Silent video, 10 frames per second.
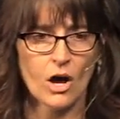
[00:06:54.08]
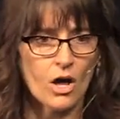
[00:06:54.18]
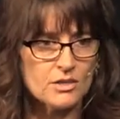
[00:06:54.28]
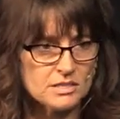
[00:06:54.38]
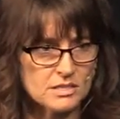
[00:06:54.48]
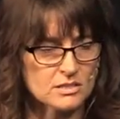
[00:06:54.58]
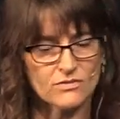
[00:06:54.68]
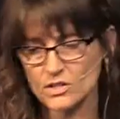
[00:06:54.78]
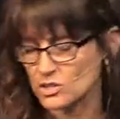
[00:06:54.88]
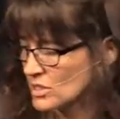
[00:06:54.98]
All this
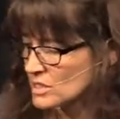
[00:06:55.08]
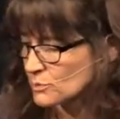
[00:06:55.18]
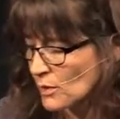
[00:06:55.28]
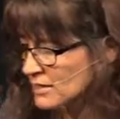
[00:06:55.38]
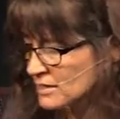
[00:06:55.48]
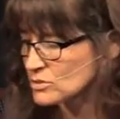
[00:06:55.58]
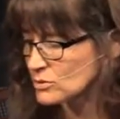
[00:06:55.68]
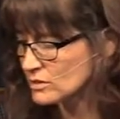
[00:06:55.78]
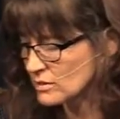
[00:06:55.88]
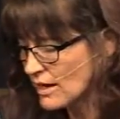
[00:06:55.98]
dysfunction that's brought
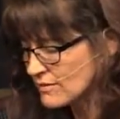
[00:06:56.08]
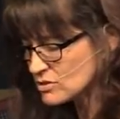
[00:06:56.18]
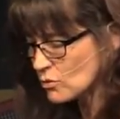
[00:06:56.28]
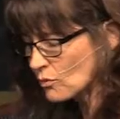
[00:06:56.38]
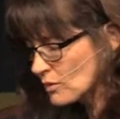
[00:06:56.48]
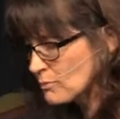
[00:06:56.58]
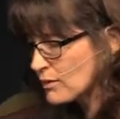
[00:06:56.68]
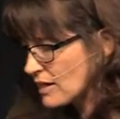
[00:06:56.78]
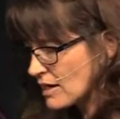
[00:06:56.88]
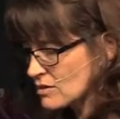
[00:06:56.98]
into our lives or we
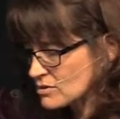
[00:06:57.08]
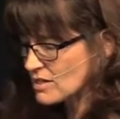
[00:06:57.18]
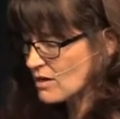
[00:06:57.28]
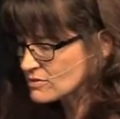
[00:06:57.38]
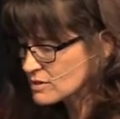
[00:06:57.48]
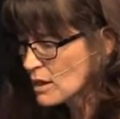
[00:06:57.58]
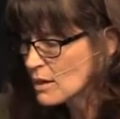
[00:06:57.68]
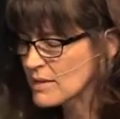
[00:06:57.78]
bring on ourselves